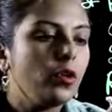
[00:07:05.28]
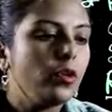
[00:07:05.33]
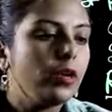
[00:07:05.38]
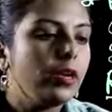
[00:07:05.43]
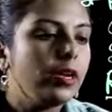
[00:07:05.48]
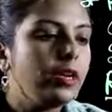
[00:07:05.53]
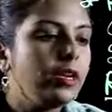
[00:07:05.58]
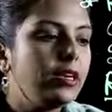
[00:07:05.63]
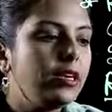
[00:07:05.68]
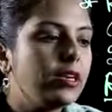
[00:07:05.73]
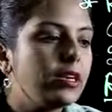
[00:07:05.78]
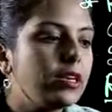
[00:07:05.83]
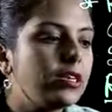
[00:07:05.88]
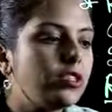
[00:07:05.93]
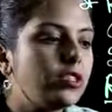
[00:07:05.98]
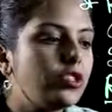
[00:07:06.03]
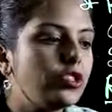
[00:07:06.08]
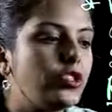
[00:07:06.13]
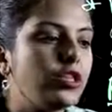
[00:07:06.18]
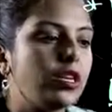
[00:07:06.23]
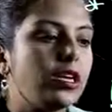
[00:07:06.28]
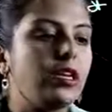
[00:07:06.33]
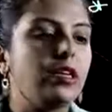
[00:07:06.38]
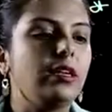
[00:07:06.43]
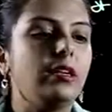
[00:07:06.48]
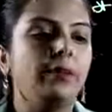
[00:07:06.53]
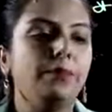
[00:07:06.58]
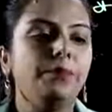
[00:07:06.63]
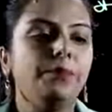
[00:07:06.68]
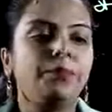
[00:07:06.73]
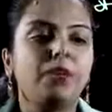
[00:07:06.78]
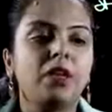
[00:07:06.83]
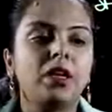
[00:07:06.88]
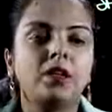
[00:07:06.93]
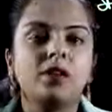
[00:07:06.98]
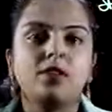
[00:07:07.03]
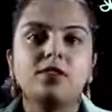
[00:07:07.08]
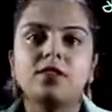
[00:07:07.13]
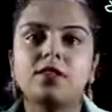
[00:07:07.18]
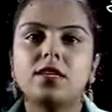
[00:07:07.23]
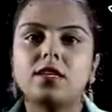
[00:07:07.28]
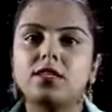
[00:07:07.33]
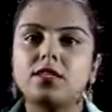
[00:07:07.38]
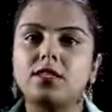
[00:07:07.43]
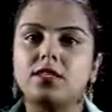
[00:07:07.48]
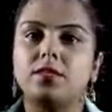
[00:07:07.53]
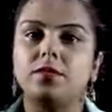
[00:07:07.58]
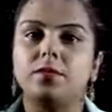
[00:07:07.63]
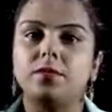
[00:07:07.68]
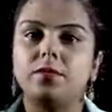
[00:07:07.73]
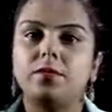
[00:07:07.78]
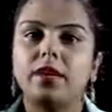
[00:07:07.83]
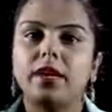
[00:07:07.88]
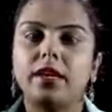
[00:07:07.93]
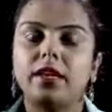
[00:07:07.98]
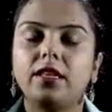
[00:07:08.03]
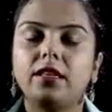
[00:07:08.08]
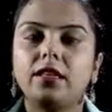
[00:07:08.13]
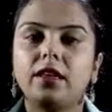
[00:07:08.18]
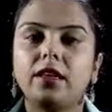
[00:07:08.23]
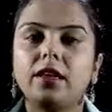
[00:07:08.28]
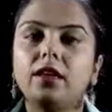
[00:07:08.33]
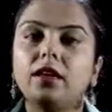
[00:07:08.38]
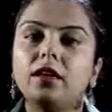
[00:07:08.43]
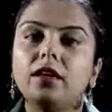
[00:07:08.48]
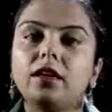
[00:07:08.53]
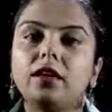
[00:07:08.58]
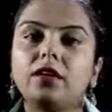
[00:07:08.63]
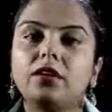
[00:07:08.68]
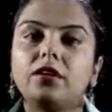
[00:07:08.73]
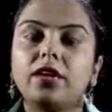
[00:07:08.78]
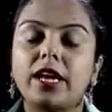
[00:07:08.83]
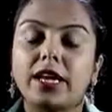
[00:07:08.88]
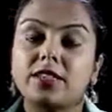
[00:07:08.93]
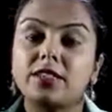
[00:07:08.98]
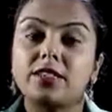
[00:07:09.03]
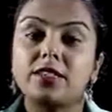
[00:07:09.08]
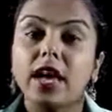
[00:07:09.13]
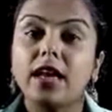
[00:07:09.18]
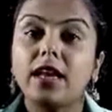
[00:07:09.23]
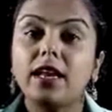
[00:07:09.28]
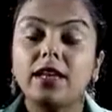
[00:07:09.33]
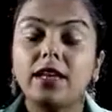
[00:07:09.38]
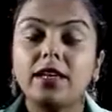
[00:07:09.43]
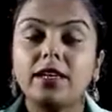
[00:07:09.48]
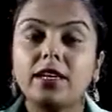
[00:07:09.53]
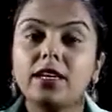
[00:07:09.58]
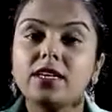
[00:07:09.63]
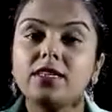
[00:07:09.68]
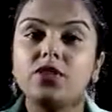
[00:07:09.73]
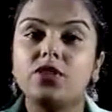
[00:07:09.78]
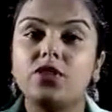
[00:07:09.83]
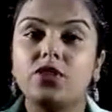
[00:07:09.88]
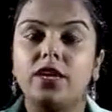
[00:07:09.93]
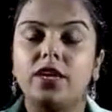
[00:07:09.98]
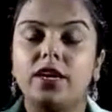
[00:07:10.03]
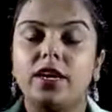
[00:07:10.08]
industrial system in the textile industry.